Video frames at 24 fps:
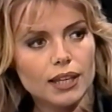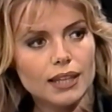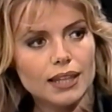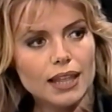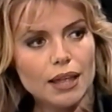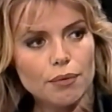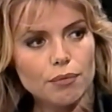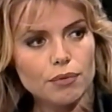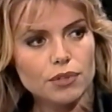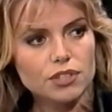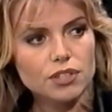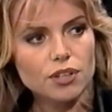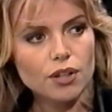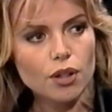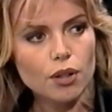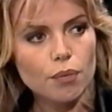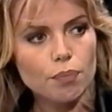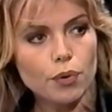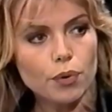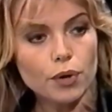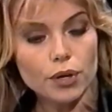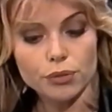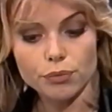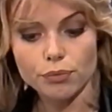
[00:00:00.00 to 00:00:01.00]
That was the whole
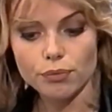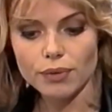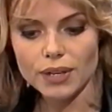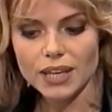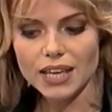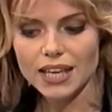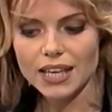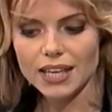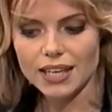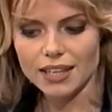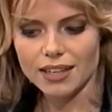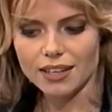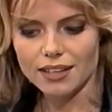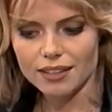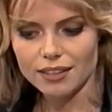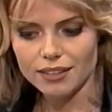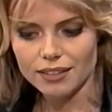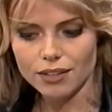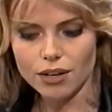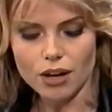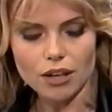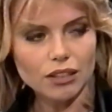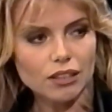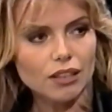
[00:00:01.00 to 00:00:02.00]
point. We
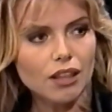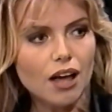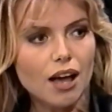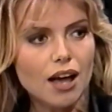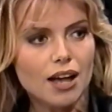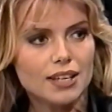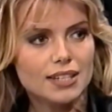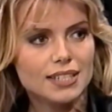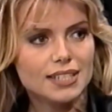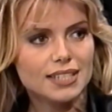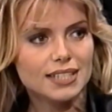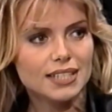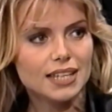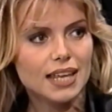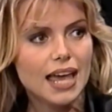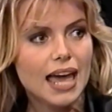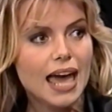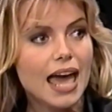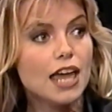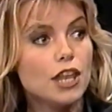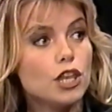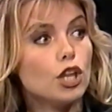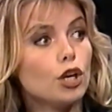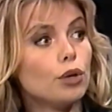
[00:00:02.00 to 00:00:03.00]
got lost. That's
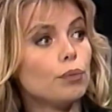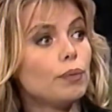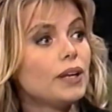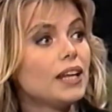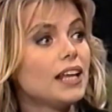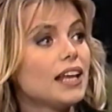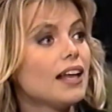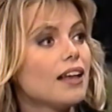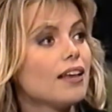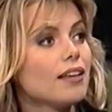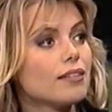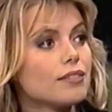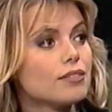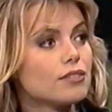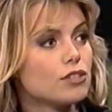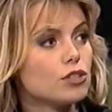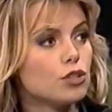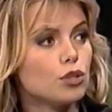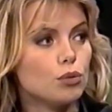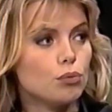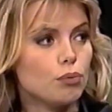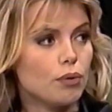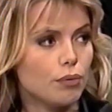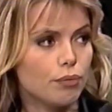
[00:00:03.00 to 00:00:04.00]
true. and nobody else
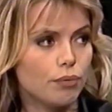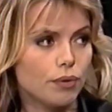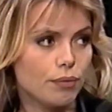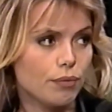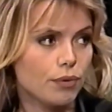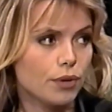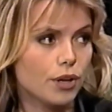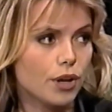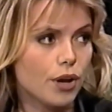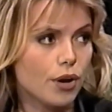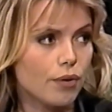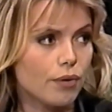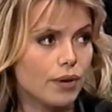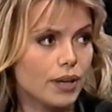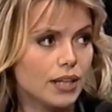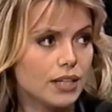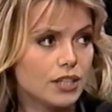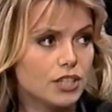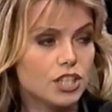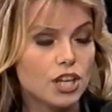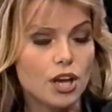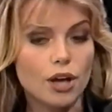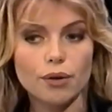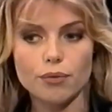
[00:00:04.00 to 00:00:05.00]
knew where we were going. Mm
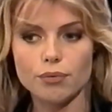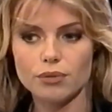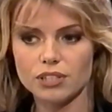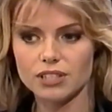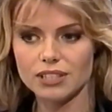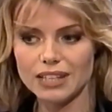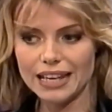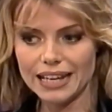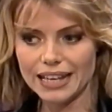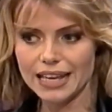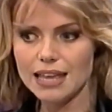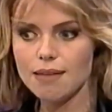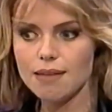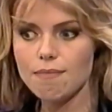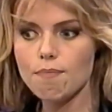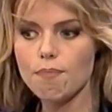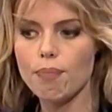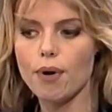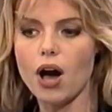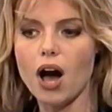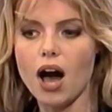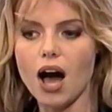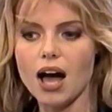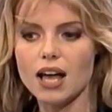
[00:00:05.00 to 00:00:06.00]
-hmm. So it was like
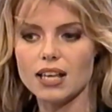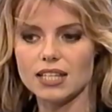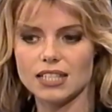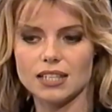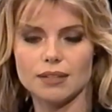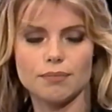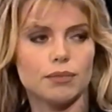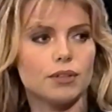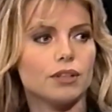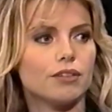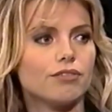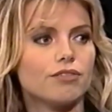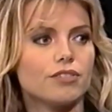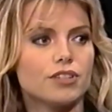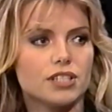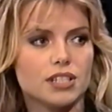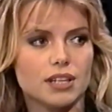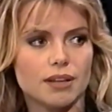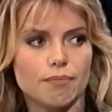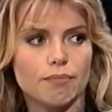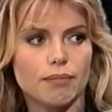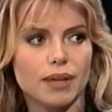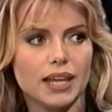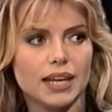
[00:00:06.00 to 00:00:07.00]
impossible for
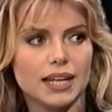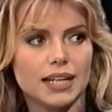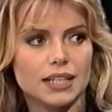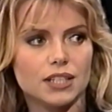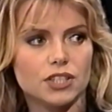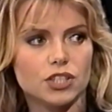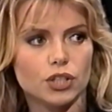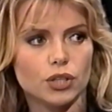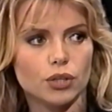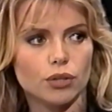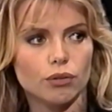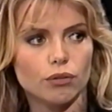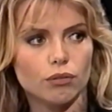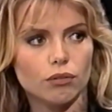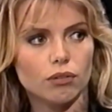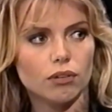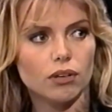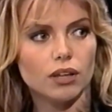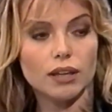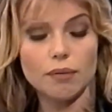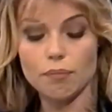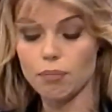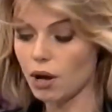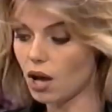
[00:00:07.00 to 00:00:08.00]
somebody impossible.
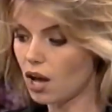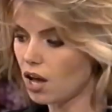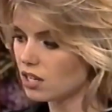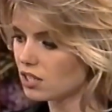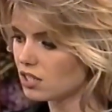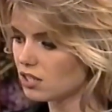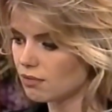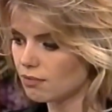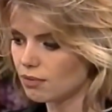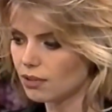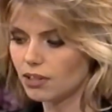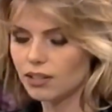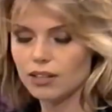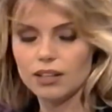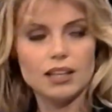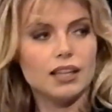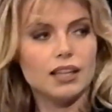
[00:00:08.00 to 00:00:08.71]
to... Impossible. Impossible,